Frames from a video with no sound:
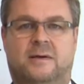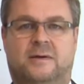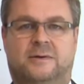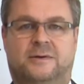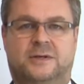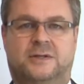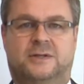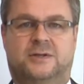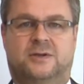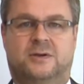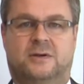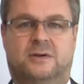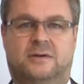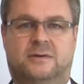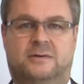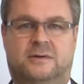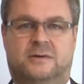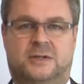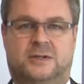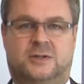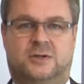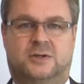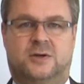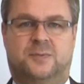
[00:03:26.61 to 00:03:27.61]

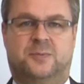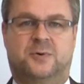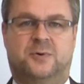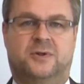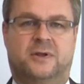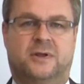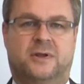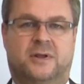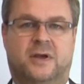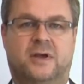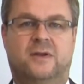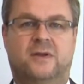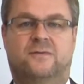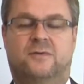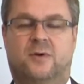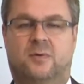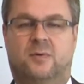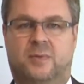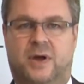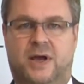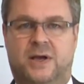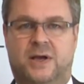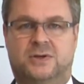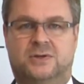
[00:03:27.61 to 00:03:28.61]
distributing the
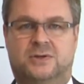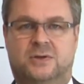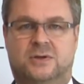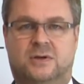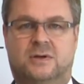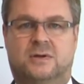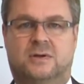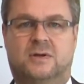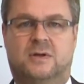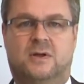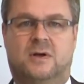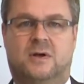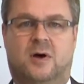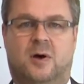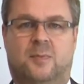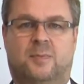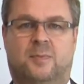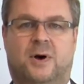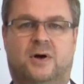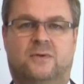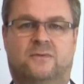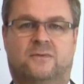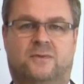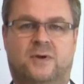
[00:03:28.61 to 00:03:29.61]
information
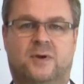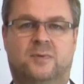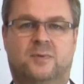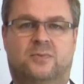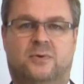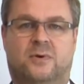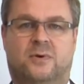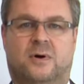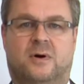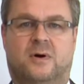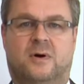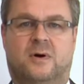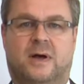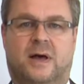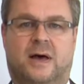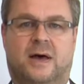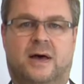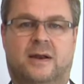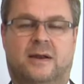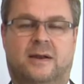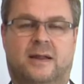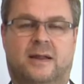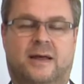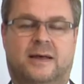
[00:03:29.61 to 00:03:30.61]
about Finpro
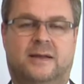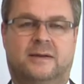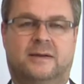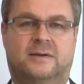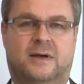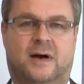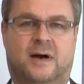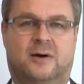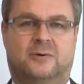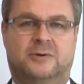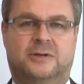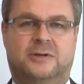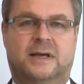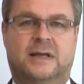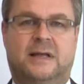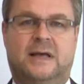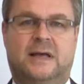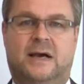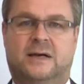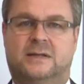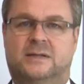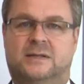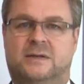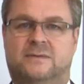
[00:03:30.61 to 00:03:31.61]
and our daily
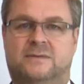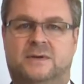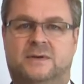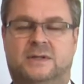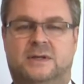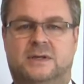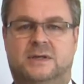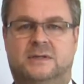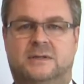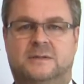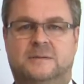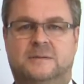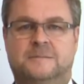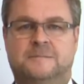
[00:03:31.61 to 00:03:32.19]
activities.